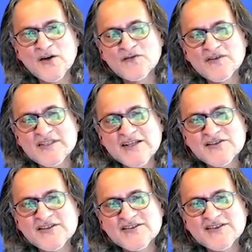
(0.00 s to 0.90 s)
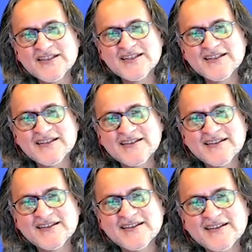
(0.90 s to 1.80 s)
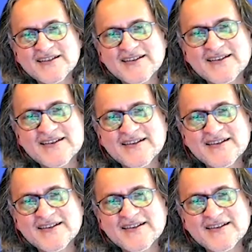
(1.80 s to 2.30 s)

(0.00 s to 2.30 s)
conversations right yeah.